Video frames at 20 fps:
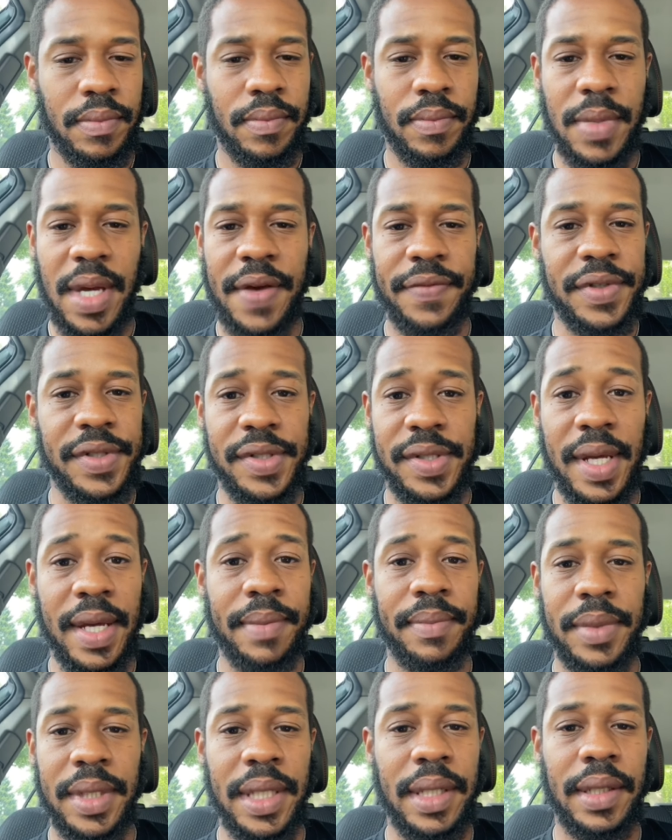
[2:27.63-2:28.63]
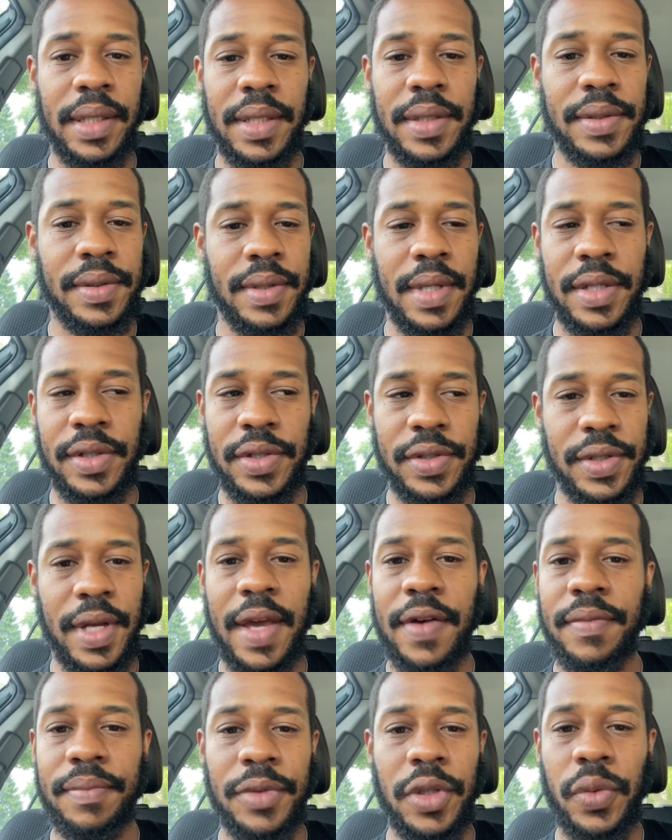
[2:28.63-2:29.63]
They have the same deities, they just
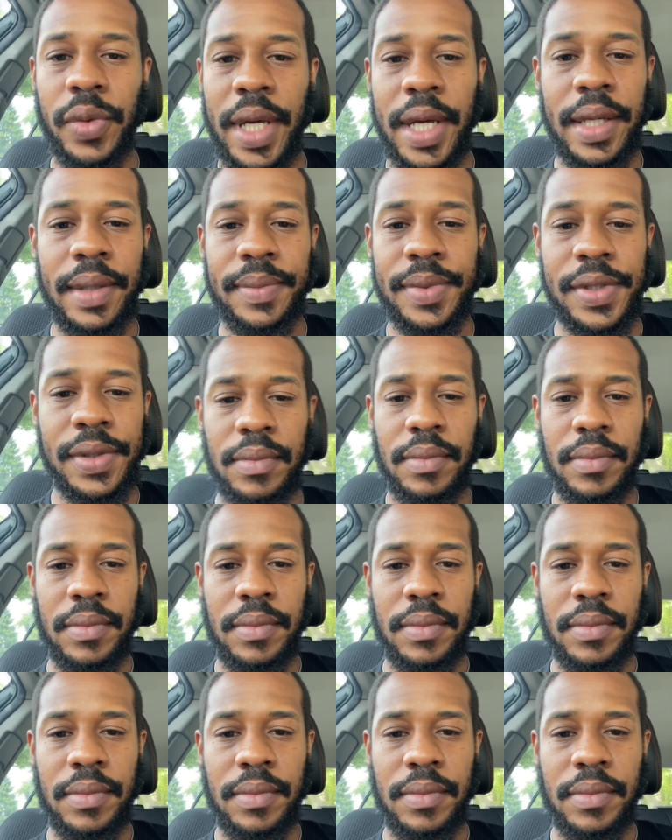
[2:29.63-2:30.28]
gave them new names.